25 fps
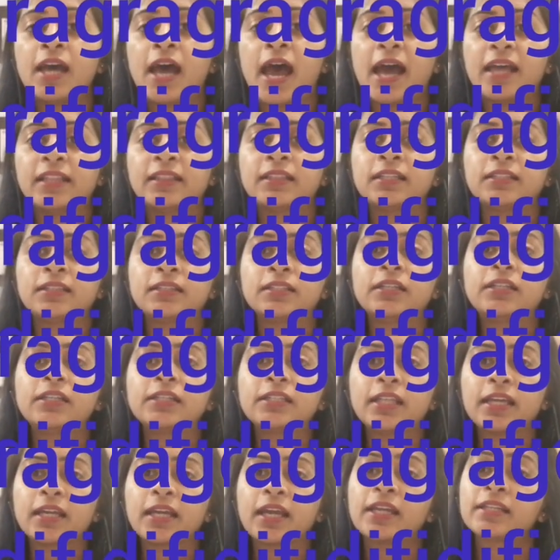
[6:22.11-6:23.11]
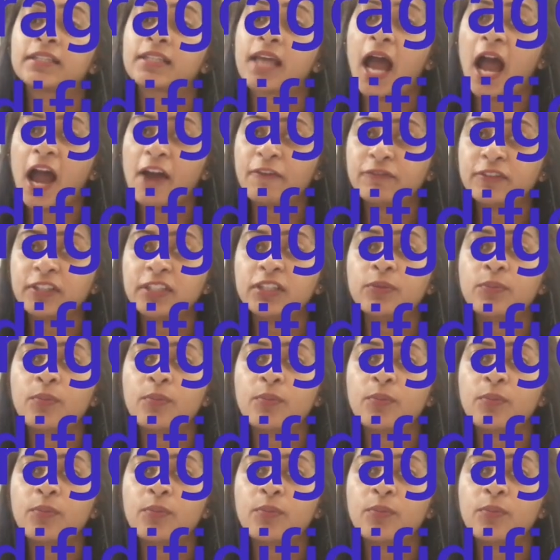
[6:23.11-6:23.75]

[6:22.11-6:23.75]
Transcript: And the third thing is, after the